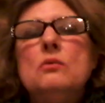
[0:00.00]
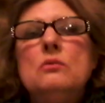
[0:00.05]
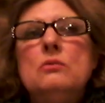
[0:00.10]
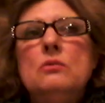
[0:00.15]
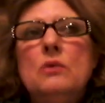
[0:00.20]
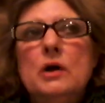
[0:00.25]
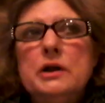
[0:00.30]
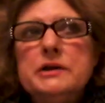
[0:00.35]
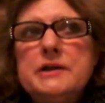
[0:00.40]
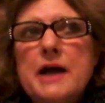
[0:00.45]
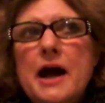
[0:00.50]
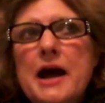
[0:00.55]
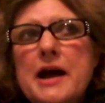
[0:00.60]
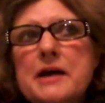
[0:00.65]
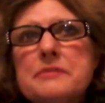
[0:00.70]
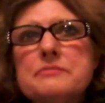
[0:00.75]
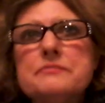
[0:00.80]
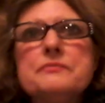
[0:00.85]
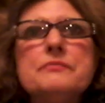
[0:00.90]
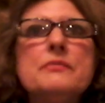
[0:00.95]
one
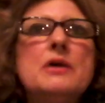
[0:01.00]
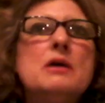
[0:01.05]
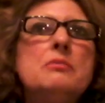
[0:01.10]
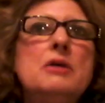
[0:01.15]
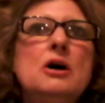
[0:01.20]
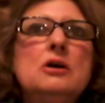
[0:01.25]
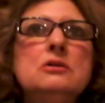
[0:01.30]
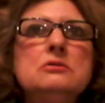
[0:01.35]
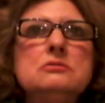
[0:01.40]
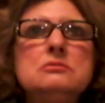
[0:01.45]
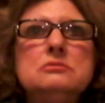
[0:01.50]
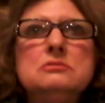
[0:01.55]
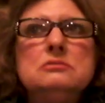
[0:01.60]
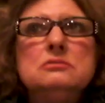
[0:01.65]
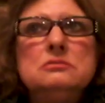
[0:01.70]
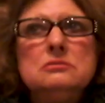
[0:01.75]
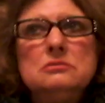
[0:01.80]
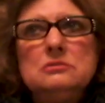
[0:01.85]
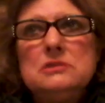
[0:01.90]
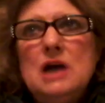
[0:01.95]
time, about,
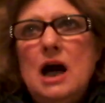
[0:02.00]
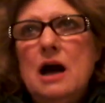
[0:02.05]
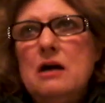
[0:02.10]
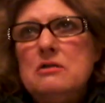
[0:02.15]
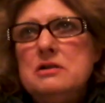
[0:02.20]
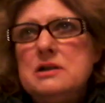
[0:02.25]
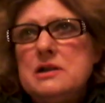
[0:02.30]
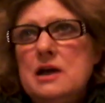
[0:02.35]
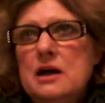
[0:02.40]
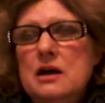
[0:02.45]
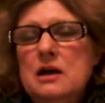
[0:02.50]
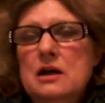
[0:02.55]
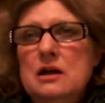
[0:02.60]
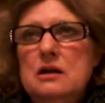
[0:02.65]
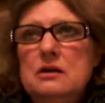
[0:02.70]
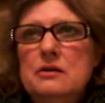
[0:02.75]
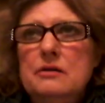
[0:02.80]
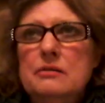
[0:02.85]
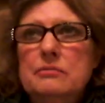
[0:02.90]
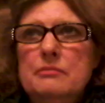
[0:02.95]
I would
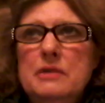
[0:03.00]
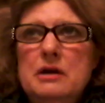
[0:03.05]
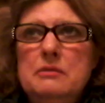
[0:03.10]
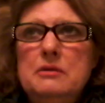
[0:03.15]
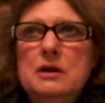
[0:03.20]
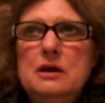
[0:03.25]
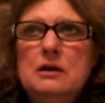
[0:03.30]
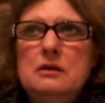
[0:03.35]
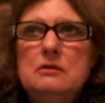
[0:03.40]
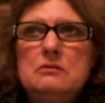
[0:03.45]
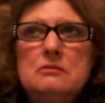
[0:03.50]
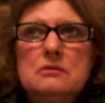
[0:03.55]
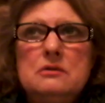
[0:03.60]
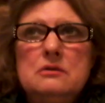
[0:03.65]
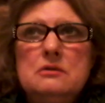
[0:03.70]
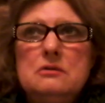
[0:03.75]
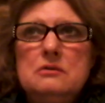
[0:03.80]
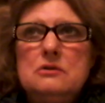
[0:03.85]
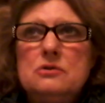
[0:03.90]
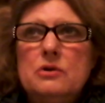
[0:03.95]
say, maybe
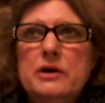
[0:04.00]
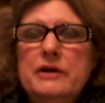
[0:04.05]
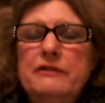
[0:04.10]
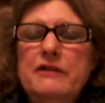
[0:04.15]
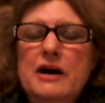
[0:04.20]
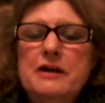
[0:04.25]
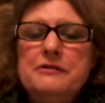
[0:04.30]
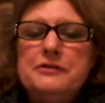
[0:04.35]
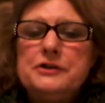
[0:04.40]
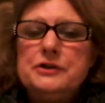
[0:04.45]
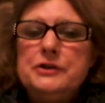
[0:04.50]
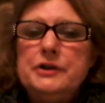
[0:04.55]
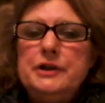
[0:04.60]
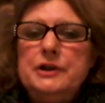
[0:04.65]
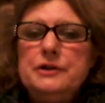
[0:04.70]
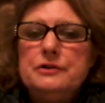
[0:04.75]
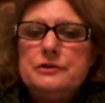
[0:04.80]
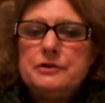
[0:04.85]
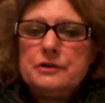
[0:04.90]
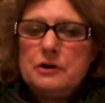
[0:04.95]
25, 30
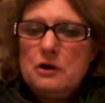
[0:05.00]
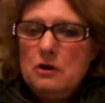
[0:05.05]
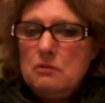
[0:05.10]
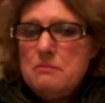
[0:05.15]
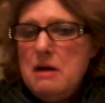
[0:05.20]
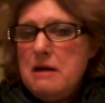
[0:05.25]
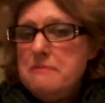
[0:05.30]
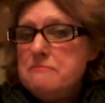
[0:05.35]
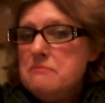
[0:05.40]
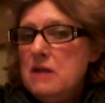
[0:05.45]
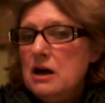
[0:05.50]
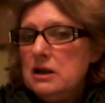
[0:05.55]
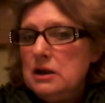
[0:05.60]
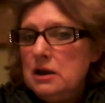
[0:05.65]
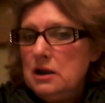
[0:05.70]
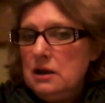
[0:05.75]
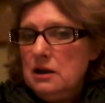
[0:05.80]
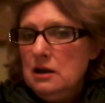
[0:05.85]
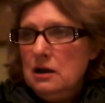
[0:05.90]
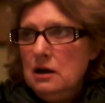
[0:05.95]
years ago, my
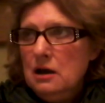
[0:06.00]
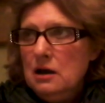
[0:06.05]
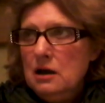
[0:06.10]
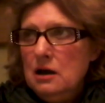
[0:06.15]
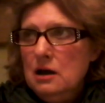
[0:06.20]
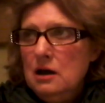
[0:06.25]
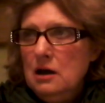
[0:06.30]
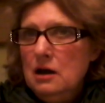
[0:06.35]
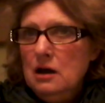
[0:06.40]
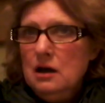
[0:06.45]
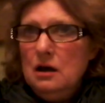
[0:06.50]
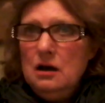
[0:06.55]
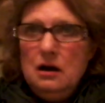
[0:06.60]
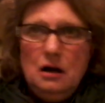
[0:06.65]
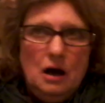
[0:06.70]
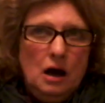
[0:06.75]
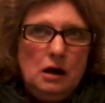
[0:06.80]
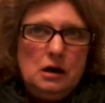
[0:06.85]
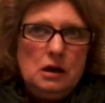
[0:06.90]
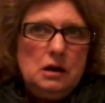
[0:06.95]
mother,
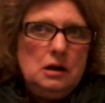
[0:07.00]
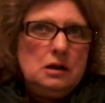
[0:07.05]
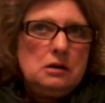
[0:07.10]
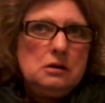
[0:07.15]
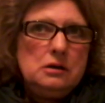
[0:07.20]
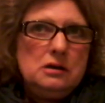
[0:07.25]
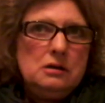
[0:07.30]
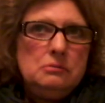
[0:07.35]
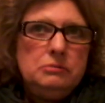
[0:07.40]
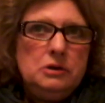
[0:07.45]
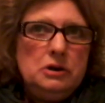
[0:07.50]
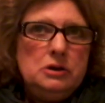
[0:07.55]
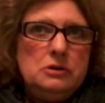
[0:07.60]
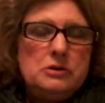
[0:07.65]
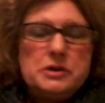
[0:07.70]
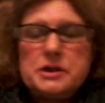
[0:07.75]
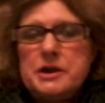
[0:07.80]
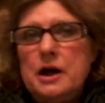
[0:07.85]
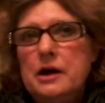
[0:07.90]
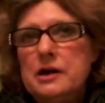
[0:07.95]
out of the clear blue,
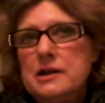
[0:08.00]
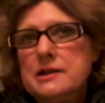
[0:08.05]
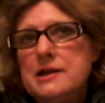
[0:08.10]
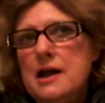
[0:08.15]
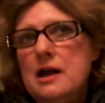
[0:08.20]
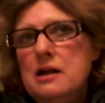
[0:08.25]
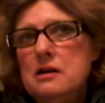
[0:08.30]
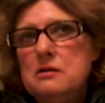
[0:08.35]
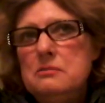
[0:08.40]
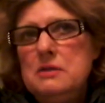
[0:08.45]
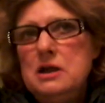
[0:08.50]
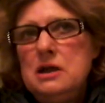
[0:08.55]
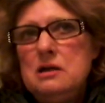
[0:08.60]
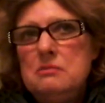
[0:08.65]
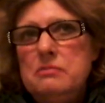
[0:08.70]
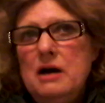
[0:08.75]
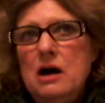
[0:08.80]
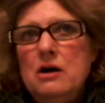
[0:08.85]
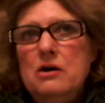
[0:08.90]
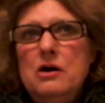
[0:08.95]
started telling me
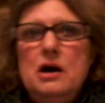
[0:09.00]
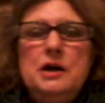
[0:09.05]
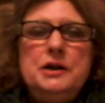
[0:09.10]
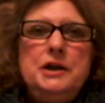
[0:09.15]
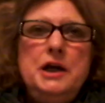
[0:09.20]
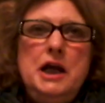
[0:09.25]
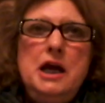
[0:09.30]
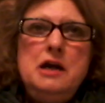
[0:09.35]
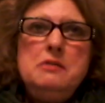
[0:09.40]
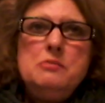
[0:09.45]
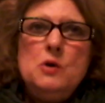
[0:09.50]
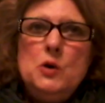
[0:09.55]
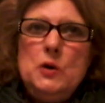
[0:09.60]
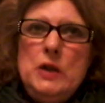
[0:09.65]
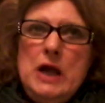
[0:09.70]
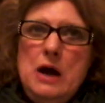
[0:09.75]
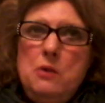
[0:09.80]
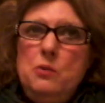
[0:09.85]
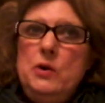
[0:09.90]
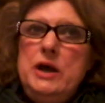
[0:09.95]
about a neighbor
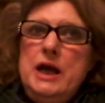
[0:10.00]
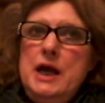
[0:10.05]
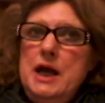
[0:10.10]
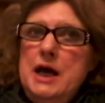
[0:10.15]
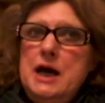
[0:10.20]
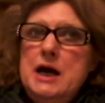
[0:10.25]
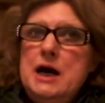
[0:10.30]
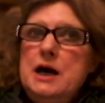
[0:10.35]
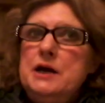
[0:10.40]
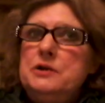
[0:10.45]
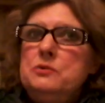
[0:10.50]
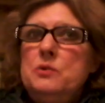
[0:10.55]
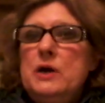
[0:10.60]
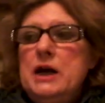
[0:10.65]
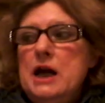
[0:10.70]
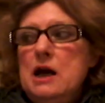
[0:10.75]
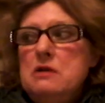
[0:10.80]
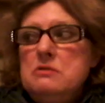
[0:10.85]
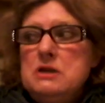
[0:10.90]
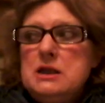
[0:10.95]
that we had when
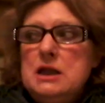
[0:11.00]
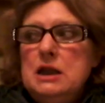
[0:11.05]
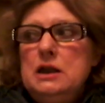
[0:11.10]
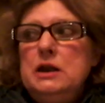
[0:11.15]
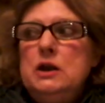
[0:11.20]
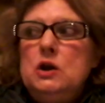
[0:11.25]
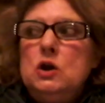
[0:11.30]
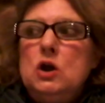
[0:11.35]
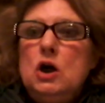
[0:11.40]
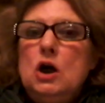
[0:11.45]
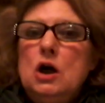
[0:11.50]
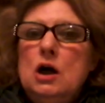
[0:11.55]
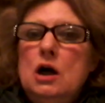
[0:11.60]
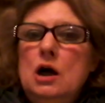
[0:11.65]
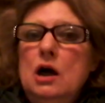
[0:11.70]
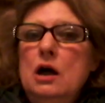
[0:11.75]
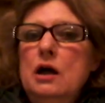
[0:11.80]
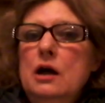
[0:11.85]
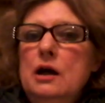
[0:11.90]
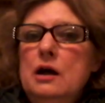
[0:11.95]
I was a little
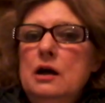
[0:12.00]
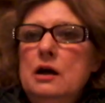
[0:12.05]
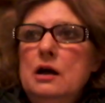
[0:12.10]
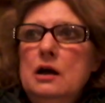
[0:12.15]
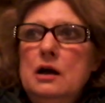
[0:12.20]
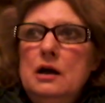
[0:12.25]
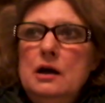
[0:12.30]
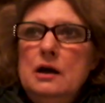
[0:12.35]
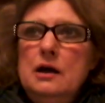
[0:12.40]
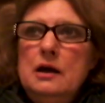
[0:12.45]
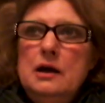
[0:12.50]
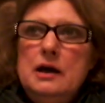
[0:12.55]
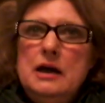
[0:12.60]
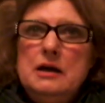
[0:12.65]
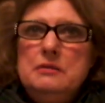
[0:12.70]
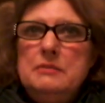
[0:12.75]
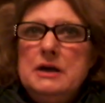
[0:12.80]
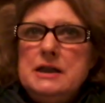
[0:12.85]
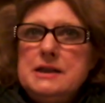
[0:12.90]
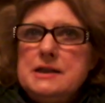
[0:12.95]
girl,
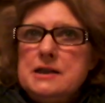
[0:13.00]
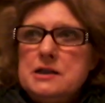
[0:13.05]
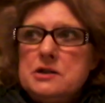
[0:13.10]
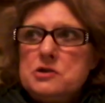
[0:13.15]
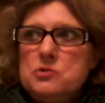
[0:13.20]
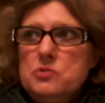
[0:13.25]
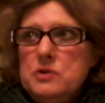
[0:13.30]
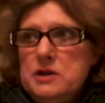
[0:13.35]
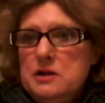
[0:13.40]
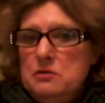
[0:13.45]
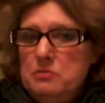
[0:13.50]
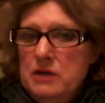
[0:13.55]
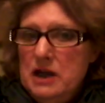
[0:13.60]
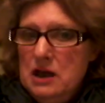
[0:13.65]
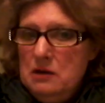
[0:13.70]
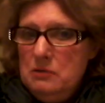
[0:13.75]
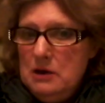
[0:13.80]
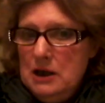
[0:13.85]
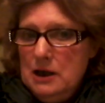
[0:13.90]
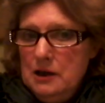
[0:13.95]
and my sister was a
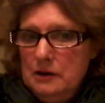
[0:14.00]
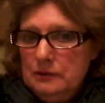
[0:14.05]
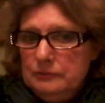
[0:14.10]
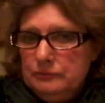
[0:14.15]
baby,